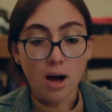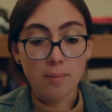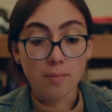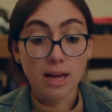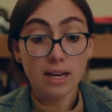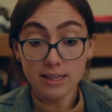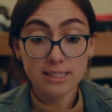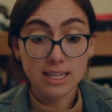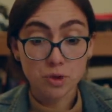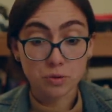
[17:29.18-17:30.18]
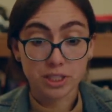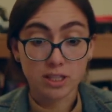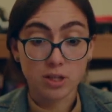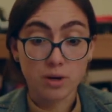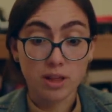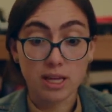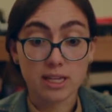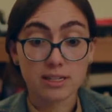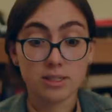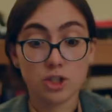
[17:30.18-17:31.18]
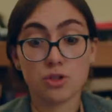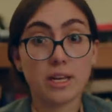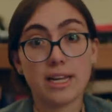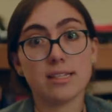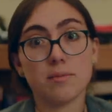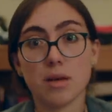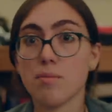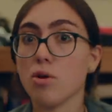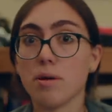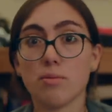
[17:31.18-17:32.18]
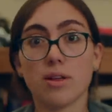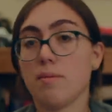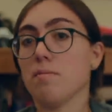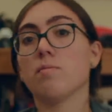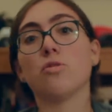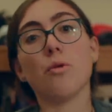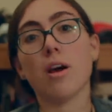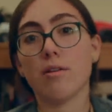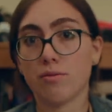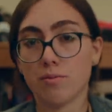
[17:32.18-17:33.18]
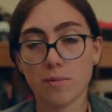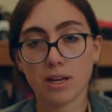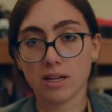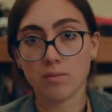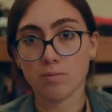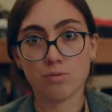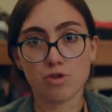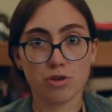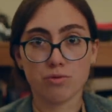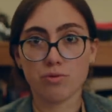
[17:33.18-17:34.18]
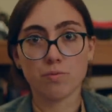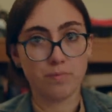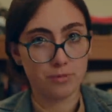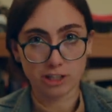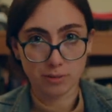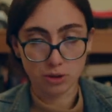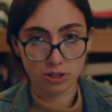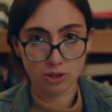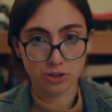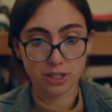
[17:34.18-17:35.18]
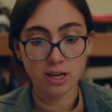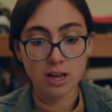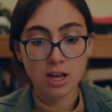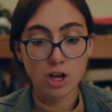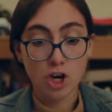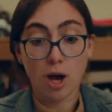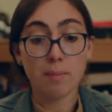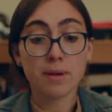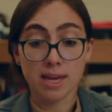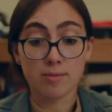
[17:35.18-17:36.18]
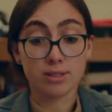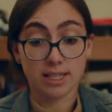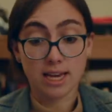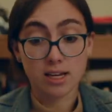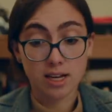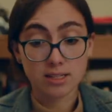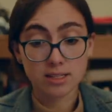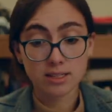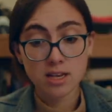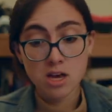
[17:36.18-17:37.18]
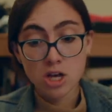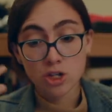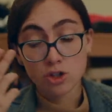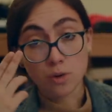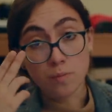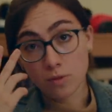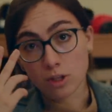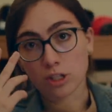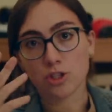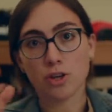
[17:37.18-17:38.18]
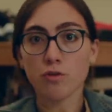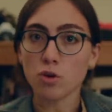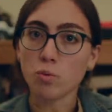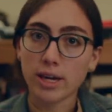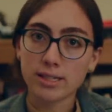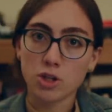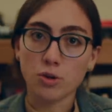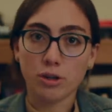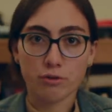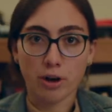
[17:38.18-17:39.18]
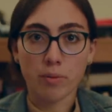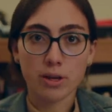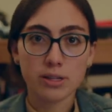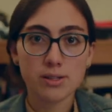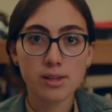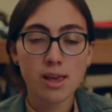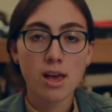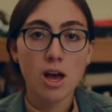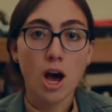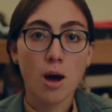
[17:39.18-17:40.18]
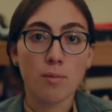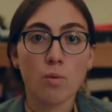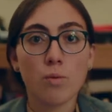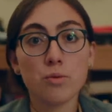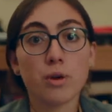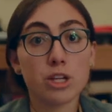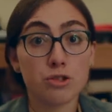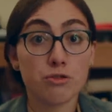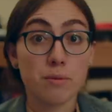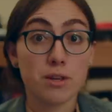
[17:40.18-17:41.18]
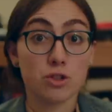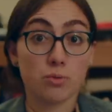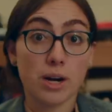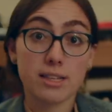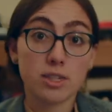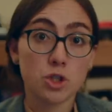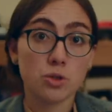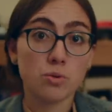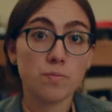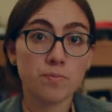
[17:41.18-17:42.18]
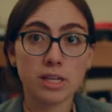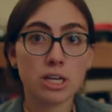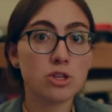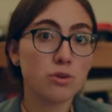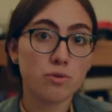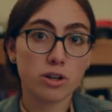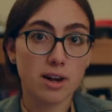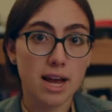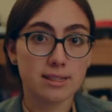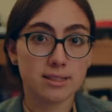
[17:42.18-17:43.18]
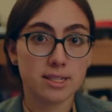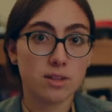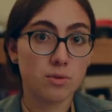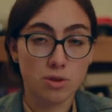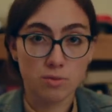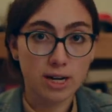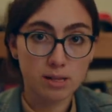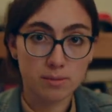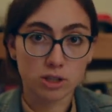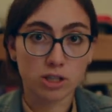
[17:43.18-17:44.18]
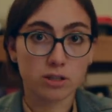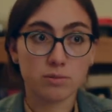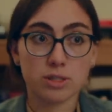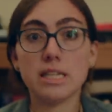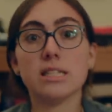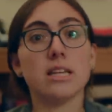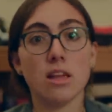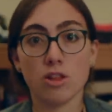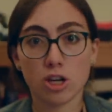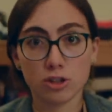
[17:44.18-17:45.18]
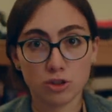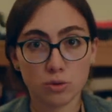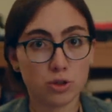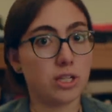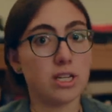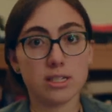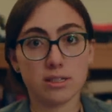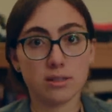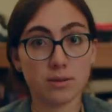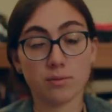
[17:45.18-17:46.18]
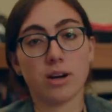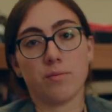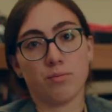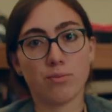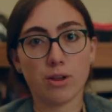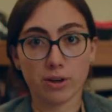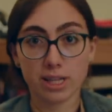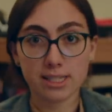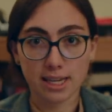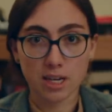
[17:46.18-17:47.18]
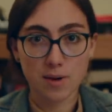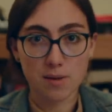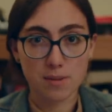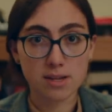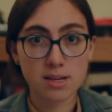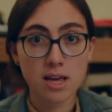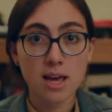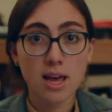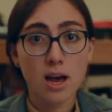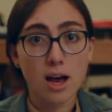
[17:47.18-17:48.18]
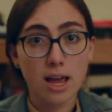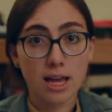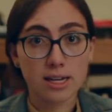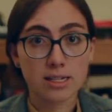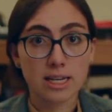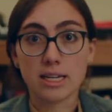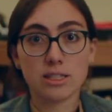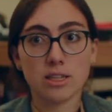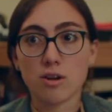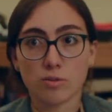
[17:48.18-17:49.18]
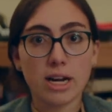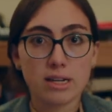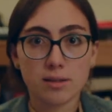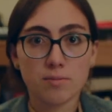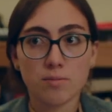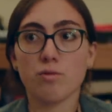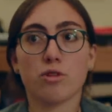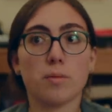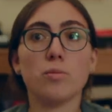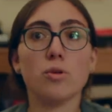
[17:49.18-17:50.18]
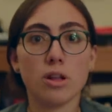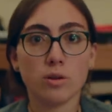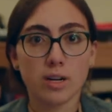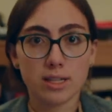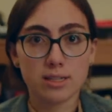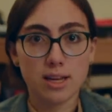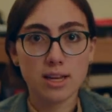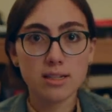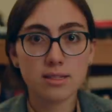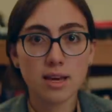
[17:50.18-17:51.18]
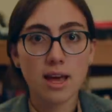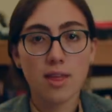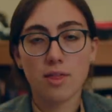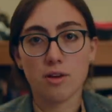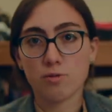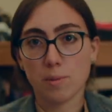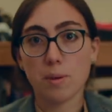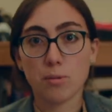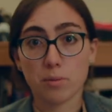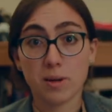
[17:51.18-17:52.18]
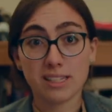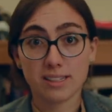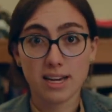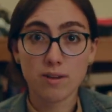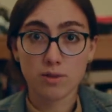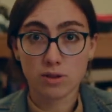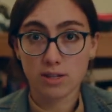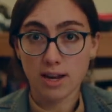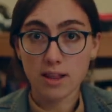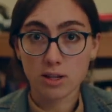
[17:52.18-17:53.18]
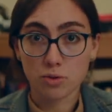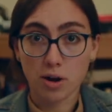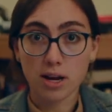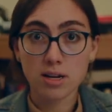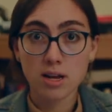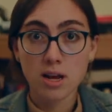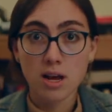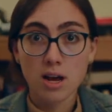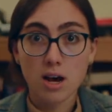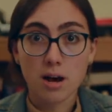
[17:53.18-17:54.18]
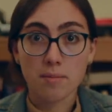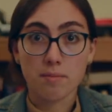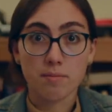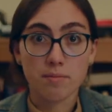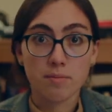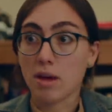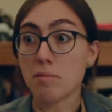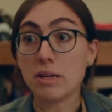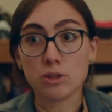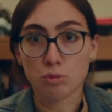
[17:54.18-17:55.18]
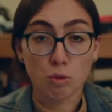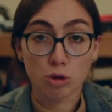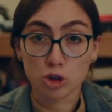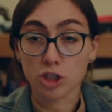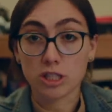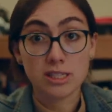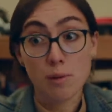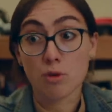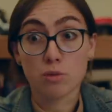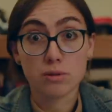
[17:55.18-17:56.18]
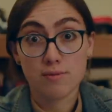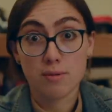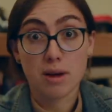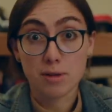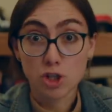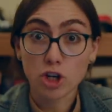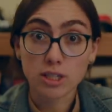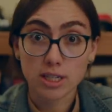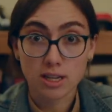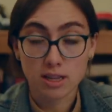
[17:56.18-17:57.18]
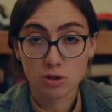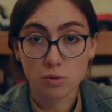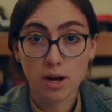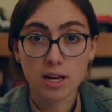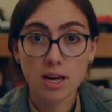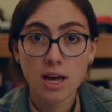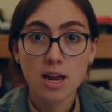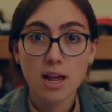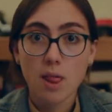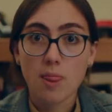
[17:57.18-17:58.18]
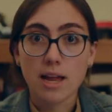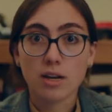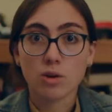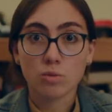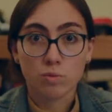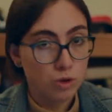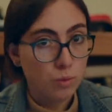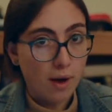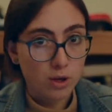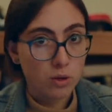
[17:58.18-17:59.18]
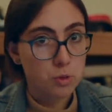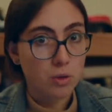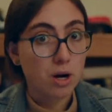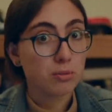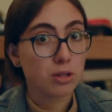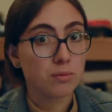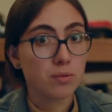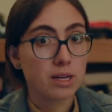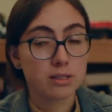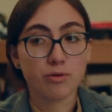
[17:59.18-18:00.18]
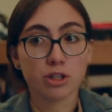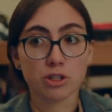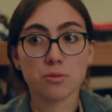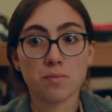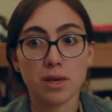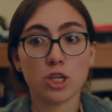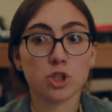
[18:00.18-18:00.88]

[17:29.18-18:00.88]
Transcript: Um, and in this case, what we're dealing with is just innocent people, people that don't have any sort of detrimental history not being able to get guns. So there's a few ways that you could frame this. Um, one way is to frame it as a rights issue, insofar as the right to bear arms is in the Constitution, it is right rather in the Second Amendment and it is a right for people in the United States, then if some people are being denied denied this right, um, maybe disproportionately subgroups even might be targeted in this way, then you have a huge problem as far as